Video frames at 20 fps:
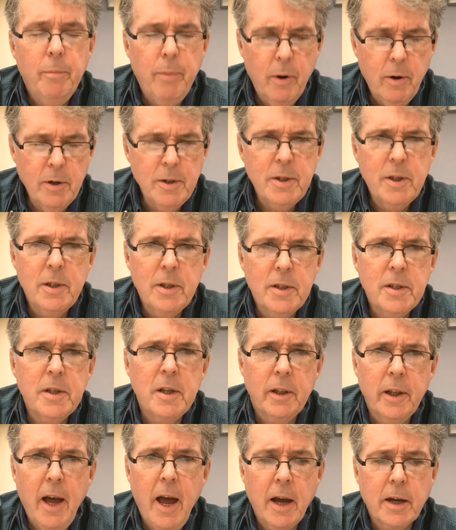a person
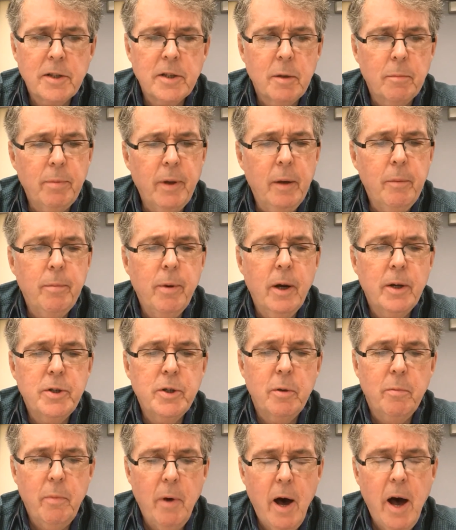selects a blood
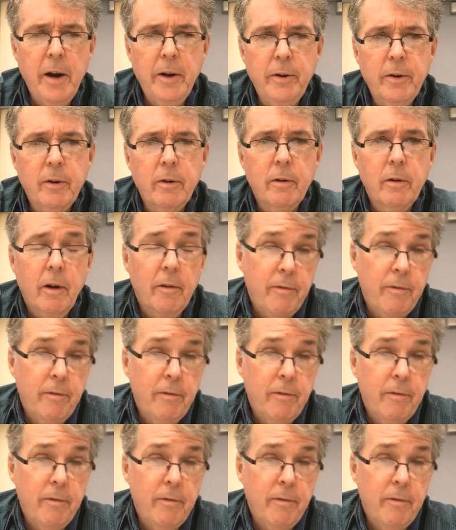pressure monitor,